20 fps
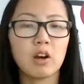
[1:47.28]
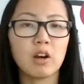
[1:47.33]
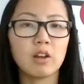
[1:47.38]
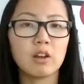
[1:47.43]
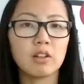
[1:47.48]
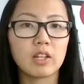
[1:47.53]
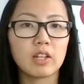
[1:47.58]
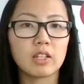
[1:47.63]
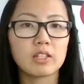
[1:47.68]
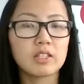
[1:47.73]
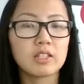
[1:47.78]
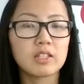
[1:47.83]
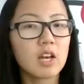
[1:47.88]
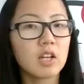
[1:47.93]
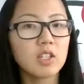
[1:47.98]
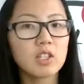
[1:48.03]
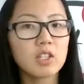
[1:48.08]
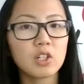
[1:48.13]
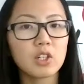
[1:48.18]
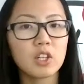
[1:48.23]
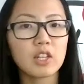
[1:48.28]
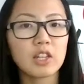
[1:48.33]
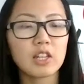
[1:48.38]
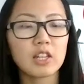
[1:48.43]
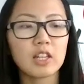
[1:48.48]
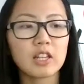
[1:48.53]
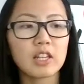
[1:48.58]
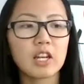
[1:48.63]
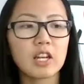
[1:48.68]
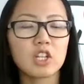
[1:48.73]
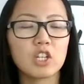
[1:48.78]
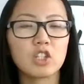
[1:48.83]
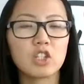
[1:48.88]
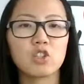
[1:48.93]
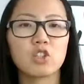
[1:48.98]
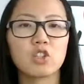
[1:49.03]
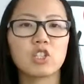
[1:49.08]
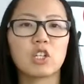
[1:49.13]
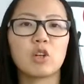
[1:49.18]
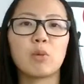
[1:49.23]
like salesy or anything like that, because they're
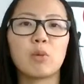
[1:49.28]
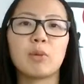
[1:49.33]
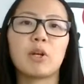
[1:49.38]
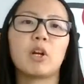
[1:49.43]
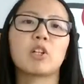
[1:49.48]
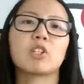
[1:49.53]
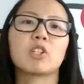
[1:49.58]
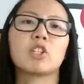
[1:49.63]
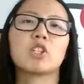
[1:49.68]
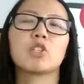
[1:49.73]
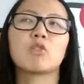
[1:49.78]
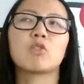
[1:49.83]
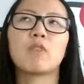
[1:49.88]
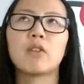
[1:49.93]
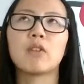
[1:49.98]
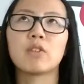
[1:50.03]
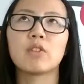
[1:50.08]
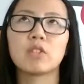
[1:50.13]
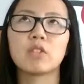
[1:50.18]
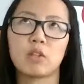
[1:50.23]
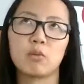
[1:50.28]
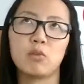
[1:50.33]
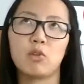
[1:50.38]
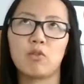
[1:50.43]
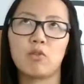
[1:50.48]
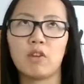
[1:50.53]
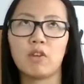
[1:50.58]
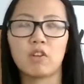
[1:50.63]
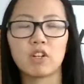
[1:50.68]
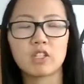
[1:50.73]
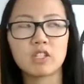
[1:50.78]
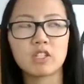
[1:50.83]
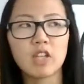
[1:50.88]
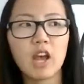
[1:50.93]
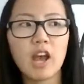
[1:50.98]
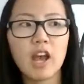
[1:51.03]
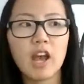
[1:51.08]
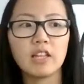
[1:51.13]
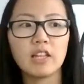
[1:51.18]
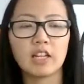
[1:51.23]
just like, oh my gosh, I just found this new favorite
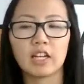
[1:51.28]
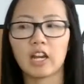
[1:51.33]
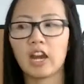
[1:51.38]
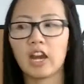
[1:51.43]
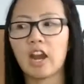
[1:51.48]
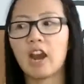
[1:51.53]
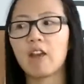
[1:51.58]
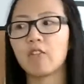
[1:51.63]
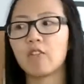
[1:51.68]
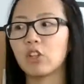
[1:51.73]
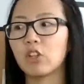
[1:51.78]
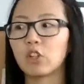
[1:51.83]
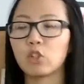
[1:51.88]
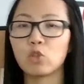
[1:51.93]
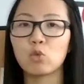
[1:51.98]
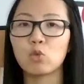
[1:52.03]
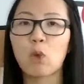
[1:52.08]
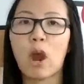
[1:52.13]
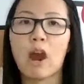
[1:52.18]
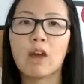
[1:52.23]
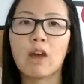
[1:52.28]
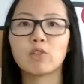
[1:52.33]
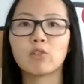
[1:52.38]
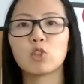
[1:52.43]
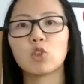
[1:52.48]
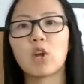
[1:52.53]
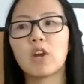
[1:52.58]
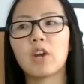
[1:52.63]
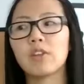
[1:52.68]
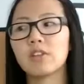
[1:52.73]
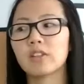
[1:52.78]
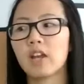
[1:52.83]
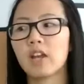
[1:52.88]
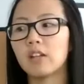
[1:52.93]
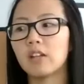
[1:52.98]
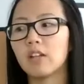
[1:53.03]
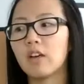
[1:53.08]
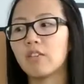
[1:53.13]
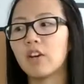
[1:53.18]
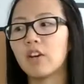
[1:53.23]
scent, like I have it, like you have to try this, I
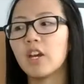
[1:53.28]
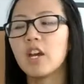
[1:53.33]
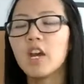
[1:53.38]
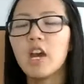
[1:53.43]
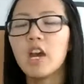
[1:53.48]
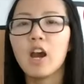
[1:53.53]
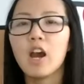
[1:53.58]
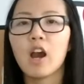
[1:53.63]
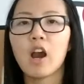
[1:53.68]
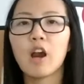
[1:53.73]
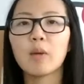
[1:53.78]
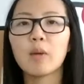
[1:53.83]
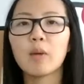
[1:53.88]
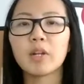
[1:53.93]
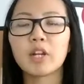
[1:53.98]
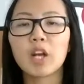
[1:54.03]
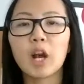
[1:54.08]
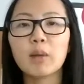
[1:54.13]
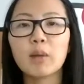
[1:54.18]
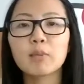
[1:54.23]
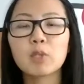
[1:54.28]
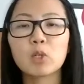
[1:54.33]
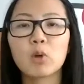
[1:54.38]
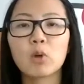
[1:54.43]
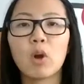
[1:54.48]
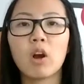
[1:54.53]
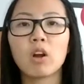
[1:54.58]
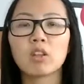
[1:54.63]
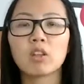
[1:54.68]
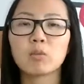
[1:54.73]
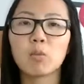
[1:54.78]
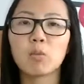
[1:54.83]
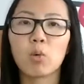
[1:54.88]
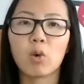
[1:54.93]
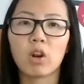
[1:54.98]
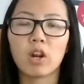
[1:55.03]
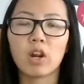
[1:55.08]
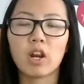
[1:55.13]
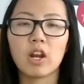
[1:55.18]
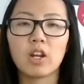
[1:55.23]
love it. And it comes across
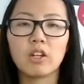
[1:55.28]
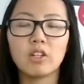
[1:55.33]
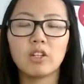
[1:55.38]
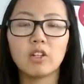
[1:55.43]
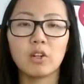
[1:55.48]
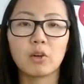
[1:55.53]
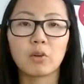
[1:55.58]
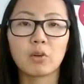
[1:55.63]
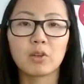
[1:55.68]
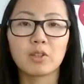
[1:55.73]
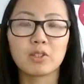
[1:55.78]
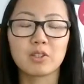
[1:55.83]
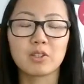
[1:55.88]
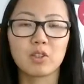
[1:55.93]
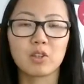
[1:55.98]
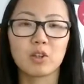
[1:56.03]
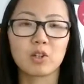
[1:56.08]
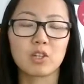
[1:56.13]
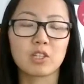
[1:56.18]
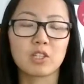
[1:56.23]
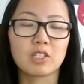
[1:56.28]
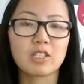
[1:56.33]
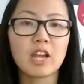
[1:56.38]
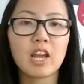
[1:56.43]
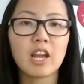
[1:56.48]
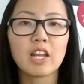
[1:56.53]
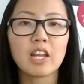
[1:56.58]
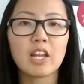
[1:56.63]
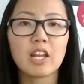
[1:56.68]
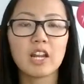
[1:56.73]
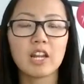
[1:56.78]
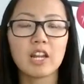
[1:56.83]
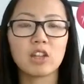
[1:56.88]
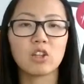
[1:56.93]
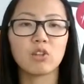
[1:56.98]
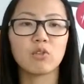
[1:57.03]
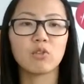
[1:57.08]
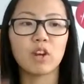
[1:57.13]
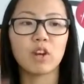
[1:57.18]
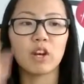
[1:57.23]
more, because they're excited and
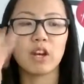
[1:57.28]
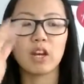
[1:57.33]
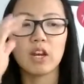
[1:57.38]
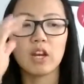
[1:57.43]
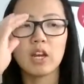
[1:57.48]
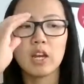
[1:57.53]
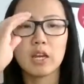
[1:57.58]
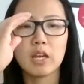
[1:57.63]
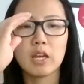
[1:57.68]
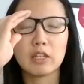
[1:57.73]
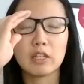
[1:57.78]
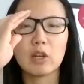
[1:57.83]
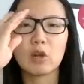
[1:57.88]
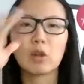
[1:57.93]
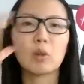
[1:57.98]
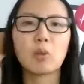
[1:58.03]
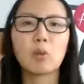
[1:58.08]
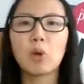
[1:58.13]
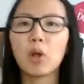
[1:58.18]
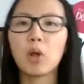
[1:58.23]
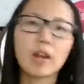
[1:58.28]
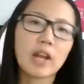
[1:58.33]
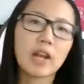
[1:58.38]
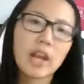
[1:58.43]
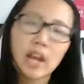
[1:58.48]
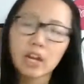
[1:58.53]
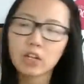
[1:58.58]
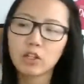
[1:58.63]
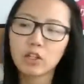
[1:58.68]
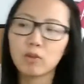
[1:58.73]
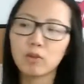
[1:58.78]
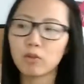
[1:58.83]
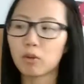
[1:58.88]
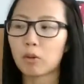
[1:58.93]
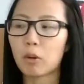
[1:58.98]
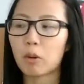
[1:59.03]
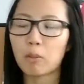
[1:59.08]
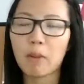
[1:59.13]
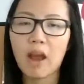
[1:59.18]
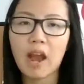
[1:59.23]
they're very, they pull out a hand cream from
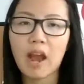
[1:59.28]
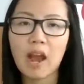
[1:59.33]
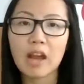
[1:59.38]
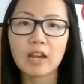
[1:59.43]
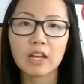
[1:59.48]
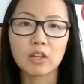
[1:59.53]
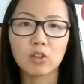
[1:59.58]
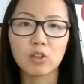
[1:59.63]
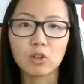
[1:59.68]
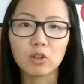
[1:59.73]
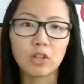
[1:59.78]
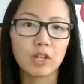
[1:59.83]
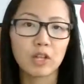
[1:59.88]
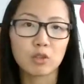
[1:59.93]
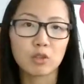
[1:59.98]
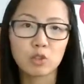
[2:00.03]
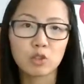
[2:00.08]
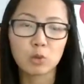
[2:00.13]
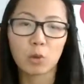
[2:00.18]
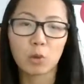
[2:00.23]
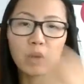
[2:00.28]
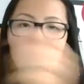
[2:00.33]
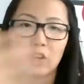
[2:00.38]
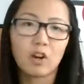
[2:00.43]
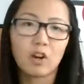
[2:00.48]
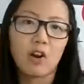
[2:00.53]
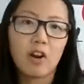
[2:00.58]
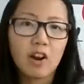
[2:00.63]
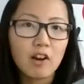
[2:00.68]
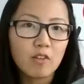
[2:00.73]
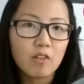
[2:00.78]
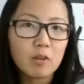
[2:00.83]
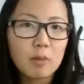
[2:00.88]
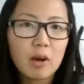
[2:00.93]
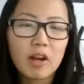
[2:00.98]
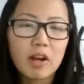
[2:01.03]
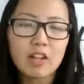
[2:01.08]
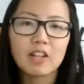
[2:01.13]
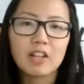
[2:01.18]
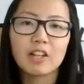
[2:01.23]
their bag and they're like squirting
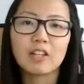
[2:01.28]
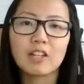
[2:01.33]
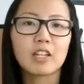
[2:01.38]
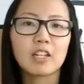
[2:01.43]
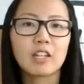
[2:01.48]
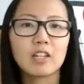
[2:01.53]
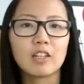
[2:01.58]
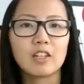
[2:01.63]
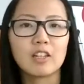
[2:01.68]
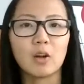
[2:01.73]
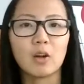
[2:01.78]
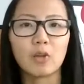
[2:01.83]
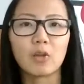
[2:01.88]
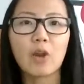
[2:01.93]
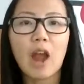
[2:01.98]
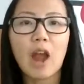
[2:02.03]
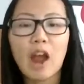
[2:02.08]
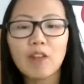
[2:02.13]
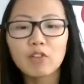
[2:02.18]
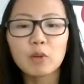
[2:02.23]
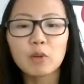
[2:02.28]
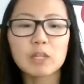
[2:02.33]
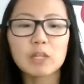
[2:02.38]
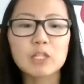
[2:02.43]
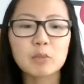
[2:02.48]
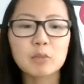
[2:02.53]
everybody, and they're everyone's